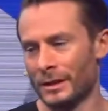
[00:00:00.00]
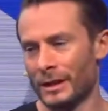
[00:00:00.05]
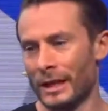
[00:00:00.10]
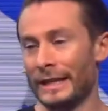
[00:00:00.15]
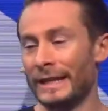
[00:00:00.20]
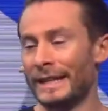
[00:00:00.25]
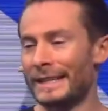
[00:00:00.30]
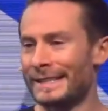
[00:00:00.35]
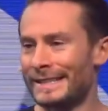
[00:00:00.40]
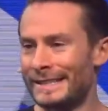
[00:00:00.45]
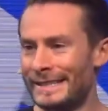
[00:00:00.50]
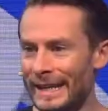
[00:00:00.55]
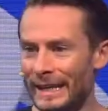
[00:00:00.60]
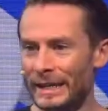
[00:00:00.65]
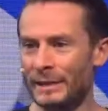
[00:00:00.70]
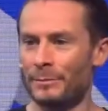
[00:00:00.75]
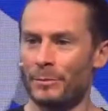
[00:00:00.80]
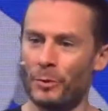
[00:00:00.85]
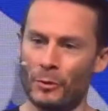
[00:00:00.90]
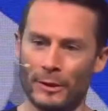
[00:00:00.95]
And his
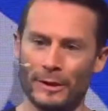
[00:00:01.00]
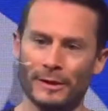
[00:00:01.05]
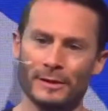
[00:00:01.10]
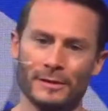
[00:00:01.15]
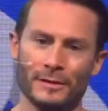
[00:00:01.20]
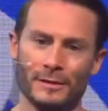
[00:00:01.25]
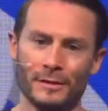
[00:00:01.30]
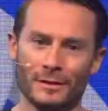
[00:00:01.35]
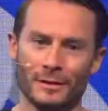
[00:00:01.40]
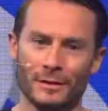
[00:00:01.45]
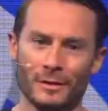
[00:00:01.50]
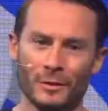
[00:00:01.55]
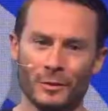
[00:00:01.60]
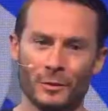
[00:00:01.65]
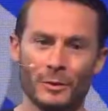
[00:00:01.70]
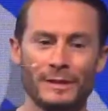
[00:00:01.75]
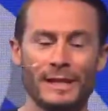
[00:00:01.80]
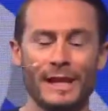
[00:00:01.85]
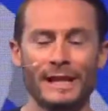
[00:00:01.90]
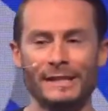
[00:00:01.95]
second point
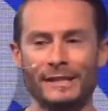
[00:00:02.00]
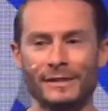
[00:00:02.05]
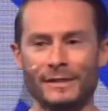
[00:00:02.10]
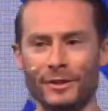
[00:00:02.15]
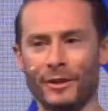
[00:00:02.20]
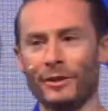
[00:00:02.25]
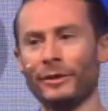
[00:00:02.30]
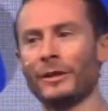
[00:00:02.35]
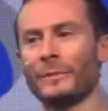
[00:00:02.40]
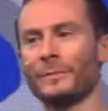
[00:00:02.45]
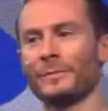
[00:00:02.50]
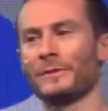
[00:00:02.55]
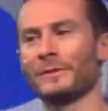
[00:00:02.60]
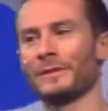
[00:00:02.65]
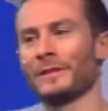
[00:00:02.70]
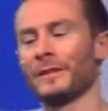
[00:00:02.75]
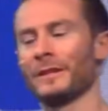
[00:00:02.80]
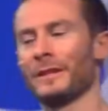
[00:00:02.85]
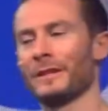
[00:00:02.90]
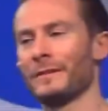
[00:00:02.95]
was that
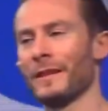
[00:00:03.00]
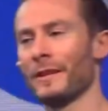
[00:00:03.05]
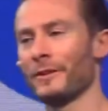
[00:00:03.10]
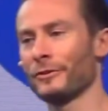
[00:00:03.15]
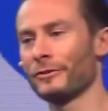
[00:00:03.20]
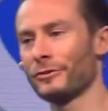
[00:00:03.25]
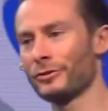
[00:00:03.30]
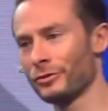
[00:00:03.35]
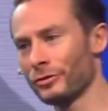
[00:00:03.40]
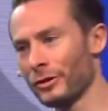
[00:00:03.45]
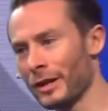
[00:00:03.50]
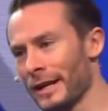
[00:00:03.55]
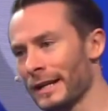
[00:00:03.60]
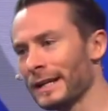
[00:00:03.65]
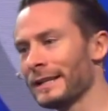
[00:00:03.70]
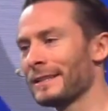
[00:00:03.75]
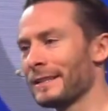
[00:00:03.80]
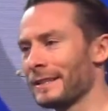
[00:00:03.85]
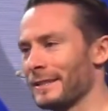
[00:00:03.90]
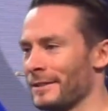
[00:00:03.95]
startups that are
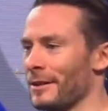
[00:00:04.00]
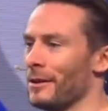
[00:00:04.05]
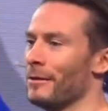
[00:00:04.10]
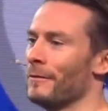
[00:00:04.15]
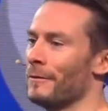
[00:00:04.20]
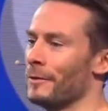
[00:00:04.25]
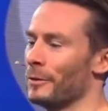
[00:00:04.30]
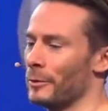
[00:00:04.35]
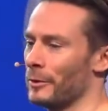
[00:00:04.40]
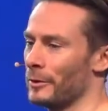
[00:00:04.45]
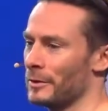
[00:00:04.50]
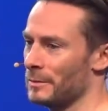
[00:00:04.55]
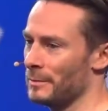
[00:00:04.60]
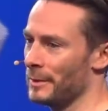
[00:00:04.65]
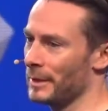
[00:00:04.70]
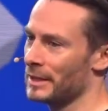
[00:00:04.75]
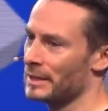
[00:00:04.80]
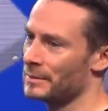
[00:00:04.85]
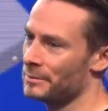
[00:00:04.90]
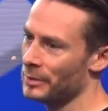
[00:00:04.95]
trying to solve the world's
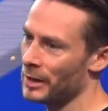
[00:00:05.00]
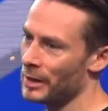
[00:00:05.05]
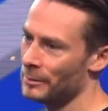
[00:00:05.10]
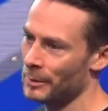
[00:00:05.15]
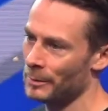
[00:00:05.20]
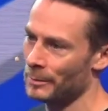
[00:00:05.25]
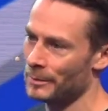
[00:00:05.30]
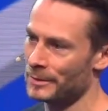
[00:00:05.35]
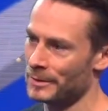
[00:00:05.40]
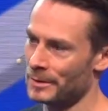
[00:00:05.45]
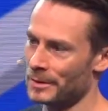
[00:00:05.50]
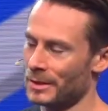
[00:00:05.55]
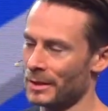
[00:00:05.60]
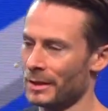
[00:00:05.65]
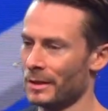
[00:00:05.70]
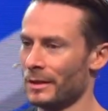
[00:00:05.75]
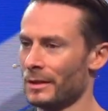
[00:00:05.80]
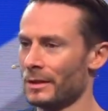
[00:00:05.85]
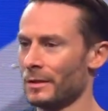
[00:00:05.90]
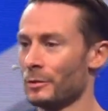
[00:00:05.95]
biggest problems
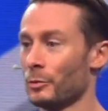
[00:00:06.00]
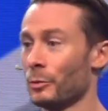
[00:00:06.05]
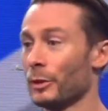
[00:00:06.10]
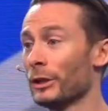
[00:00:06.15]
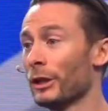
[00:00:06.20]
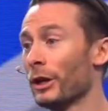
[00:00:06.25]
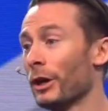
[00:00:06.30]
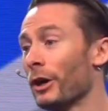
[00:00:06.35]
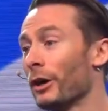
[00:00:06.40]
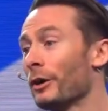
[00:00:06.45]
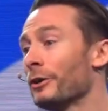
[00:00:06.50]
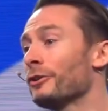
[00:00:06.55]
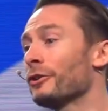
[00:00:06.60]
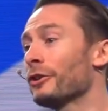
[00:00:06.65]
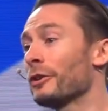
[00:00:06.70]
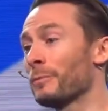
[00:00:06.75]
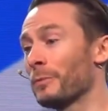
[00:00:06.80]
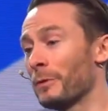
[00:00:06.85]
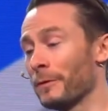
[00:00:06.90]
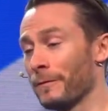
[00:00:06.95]
will
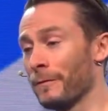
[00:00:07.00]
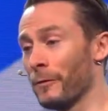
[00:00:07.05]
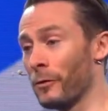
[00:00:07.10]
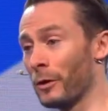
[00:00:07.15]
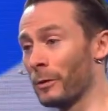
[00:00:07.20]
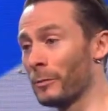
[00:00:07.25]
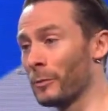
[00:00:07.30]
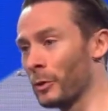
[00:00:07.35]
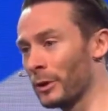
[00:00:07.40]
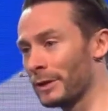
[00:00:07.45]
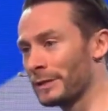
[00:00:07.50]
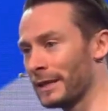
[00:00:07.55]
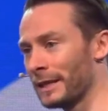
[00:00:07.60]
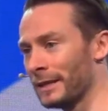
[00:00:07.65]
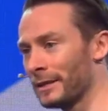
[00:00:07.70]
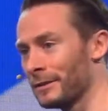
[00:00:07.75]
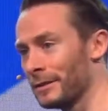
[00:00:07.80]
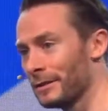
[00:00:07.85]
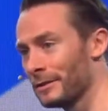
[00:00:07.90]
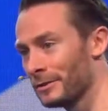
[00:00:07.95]
underperform ones
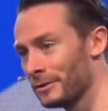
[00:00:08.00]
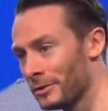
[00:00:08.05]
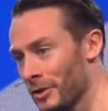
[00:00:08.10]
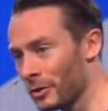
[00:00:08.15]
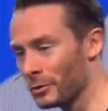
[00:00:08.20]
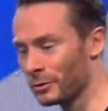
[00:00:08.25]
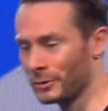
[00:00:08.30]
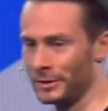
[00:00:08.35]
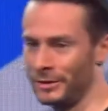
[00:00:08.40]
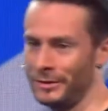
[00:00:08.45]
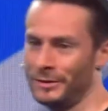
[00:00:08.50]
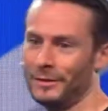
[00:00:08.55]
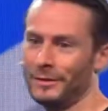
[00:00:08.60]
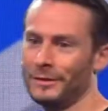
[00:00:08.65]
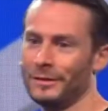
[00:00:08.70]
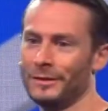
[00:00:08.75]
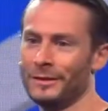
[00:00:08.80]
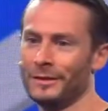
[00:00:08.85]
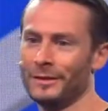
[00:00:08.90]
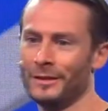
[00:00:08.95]
that don't
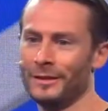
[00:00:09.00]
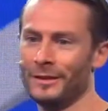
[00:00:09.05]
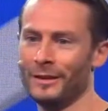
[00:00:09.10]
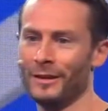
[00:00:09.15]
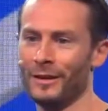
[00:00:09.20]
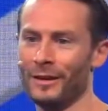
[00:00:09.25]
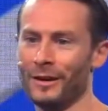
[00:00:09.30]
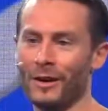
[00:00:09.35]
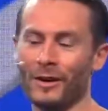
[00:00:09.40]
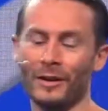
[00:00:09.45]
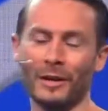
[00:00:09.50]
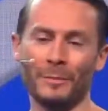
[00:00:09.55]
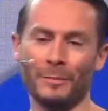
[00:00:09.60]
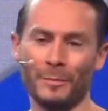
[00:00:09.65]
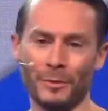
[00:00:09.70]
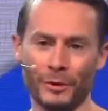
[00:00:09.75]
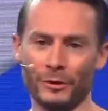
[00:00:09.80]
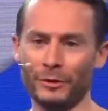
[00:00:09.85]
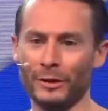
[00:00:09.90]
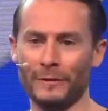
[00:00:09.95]
on a
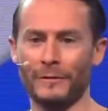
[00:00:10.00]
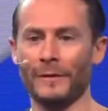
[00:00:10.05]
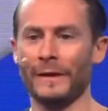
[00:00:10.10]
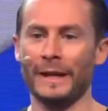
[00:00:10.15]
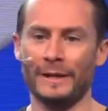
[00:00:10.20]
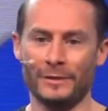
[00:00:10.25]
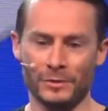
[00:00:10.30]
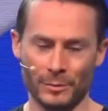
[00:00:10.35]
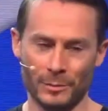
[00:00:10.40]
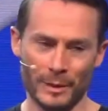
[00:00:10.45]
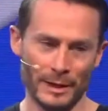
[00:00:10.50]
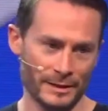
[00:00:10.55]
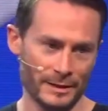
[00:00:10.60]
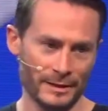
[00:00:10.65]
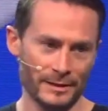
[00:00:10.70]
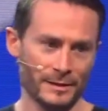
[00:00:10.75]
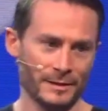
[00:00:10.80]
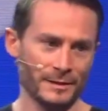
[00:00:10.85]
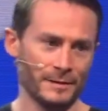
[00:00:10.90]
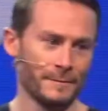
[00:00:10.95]
purely financial
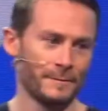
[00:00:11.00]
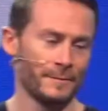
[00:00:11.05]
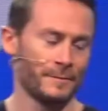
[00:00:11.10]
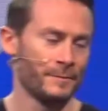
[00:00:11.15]
basis.